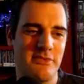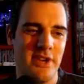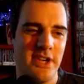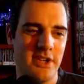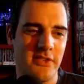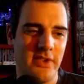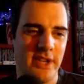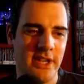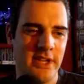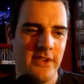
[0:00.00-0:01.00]
Really nice
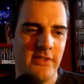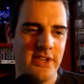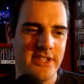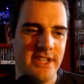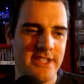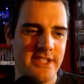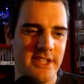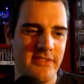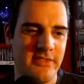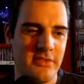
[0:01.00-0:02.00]
feeling. Very
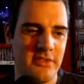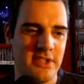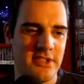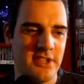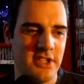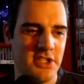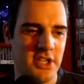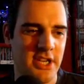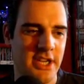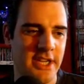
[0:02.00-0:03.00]
tentative through this
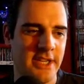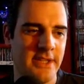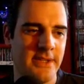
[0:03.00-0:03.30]
chicane.